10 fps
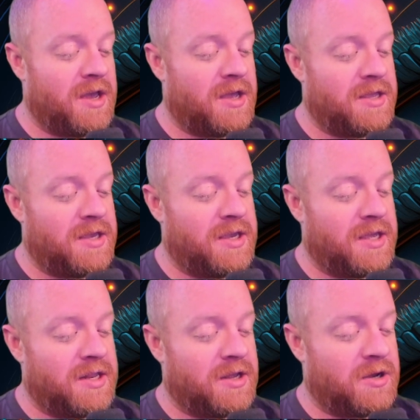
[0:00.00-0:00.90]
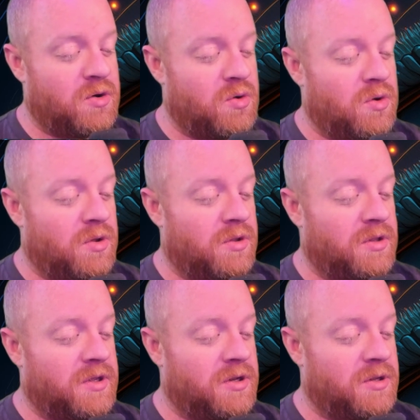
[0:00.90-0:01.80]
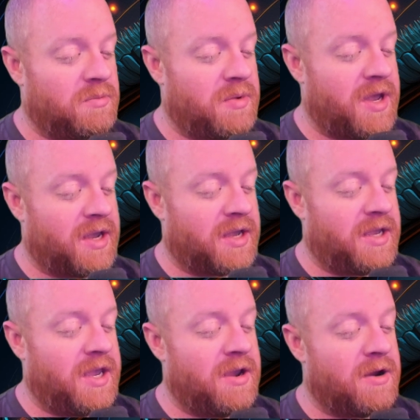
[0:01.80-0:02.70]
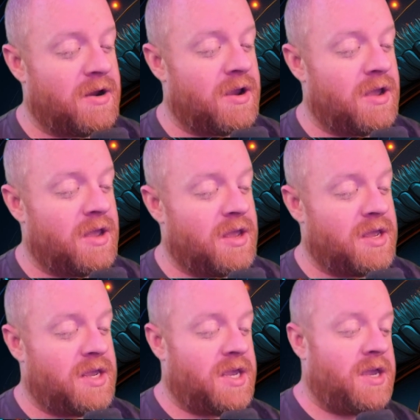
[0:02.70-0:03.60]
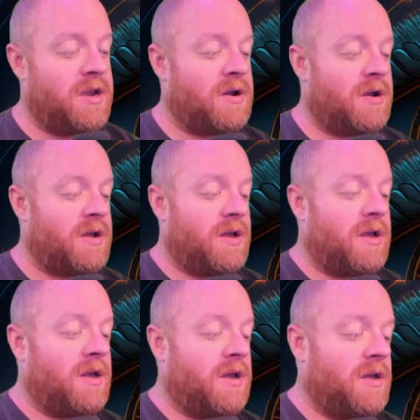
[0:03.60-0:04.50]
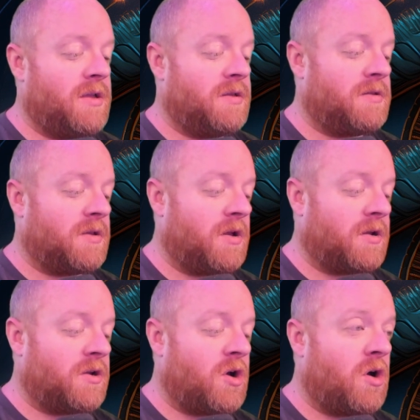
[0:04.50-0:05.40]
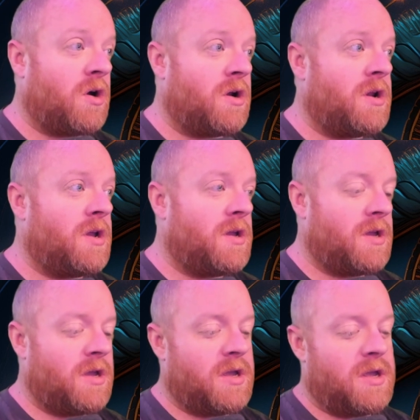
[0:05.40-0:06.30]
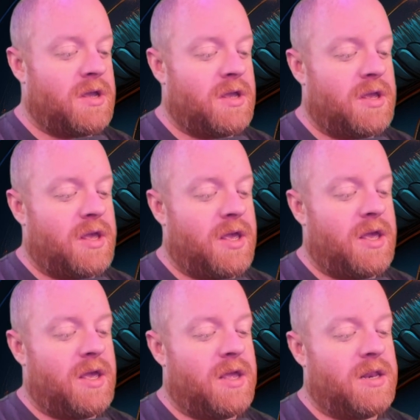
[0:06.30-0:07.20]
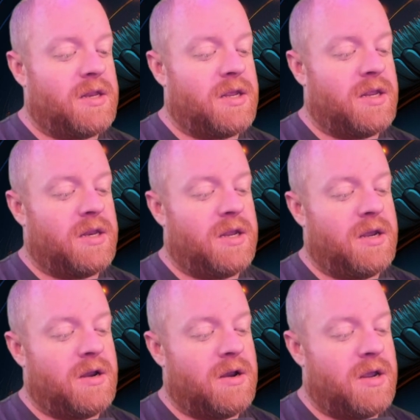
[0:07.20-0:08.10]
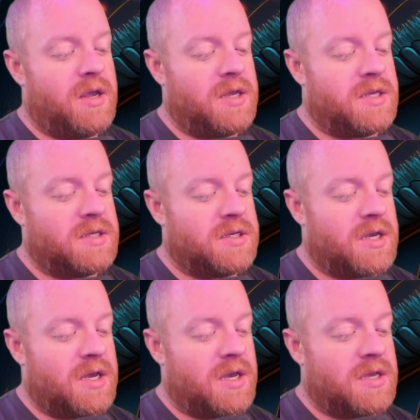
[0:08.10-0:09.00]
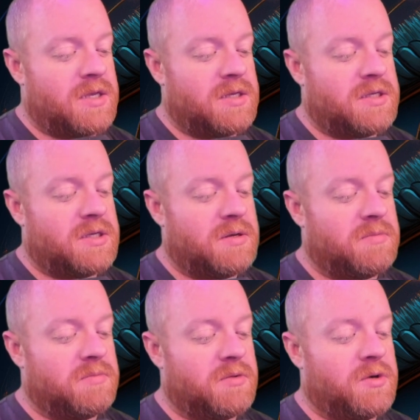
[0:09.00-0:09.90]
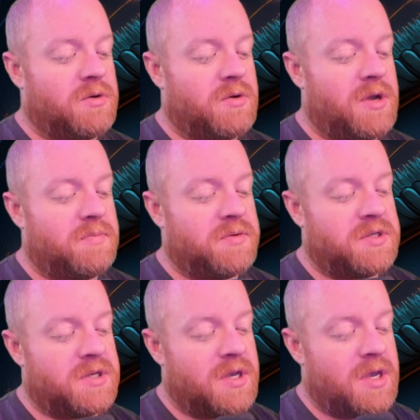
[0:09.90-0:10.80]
You get a cool little pack of gear here, a card, and in here is some grips